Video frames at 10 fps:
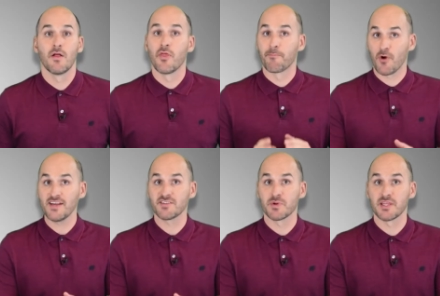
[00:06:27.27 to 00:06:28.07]
The
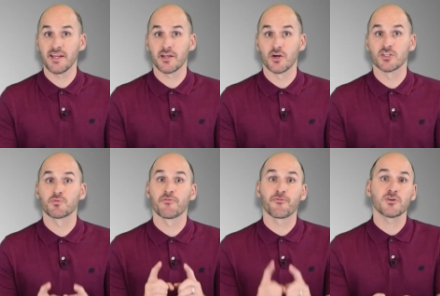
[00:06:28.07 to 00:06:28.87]
price of related goods
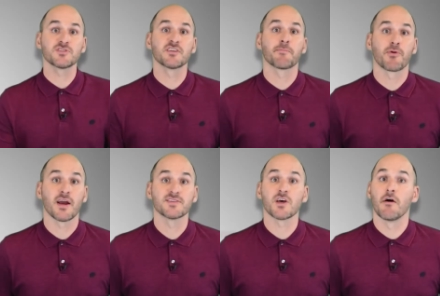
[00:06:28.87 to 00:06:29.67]
refers to the
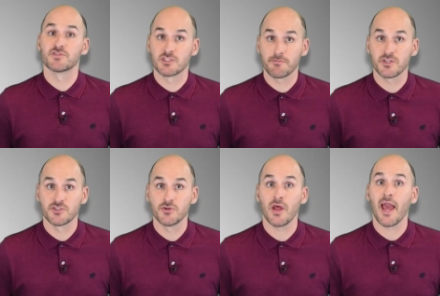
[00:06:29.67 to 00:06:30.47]
price of
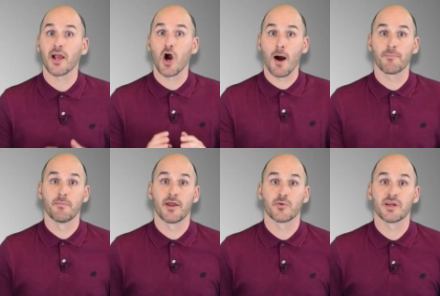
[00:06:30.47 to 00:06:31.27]
substitute and
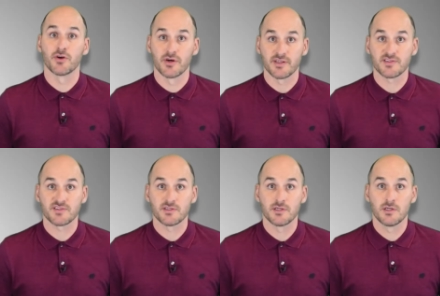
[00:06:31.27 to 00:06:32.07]
complementary
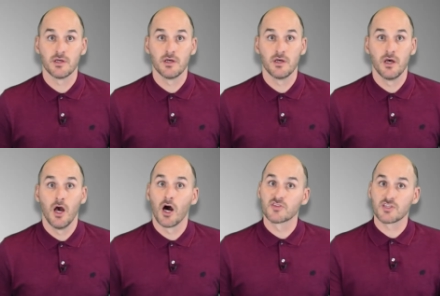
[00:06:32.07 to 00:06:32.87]
goods.
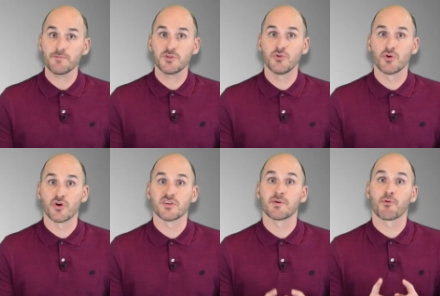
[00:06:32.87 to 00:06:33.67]
A substitute
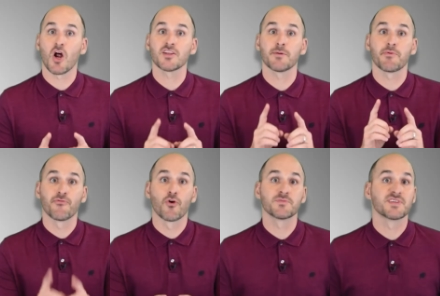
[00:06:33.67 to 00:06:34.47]
good is a product that
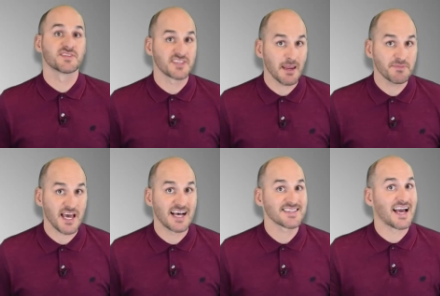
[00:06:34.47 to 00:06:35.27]
performs the same
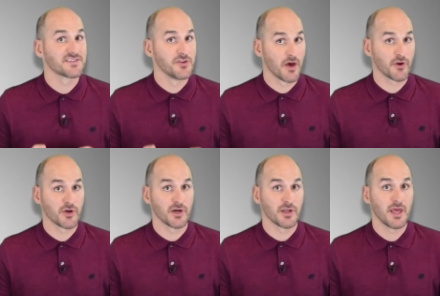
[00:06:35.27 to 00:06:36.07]
task as another
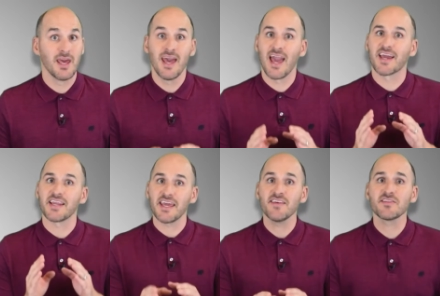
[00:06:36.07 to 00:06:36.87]
good and can
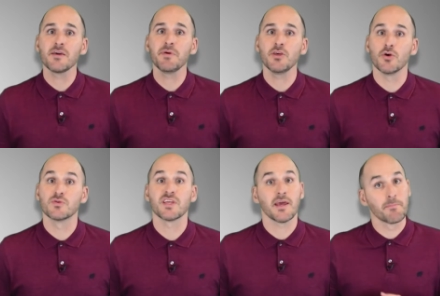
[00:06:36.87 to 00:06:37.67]
easily be
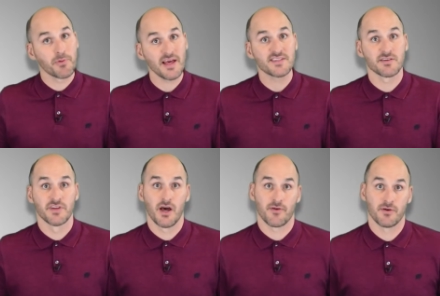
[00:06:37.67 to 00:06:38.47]
used in place of
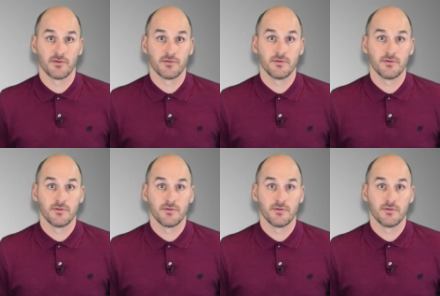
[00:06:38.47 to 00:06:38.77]
another.